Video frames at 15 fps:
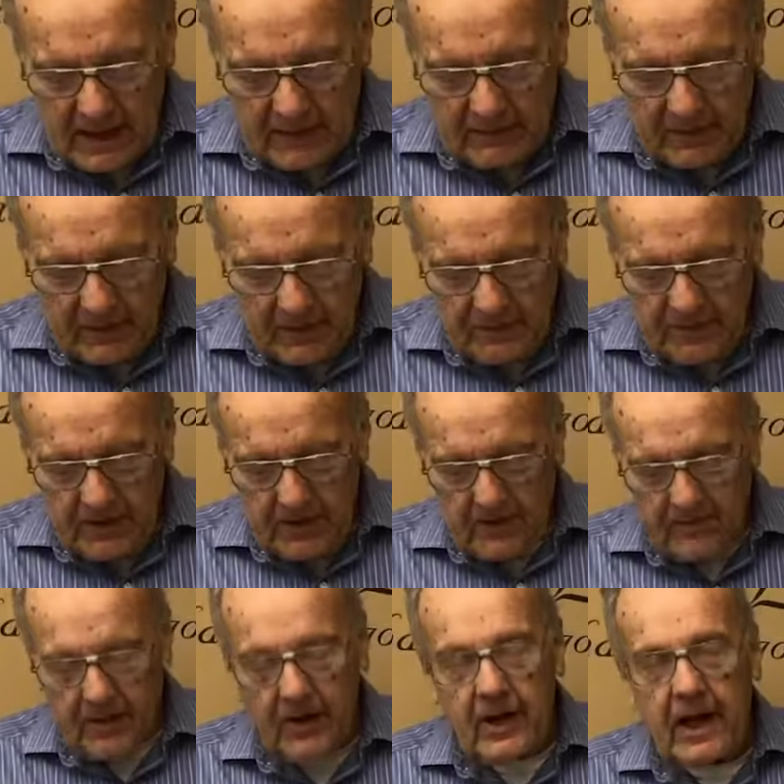and the lifting
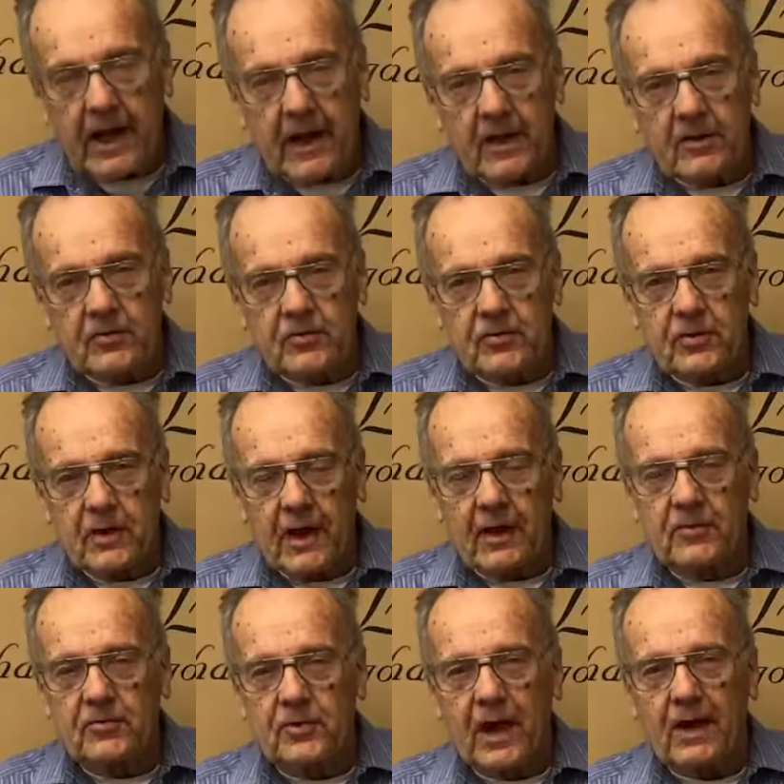of our hands
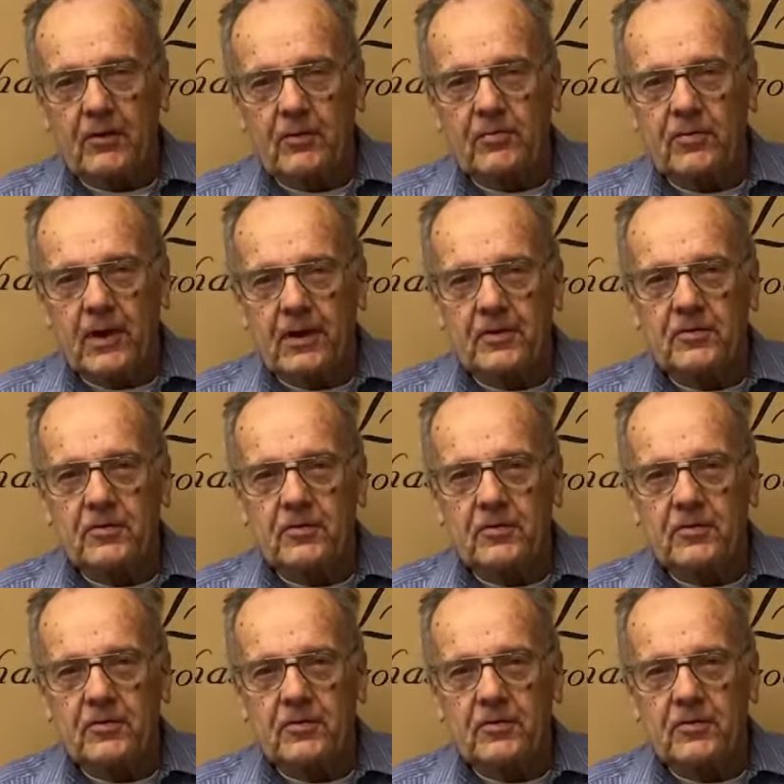as sacrifice.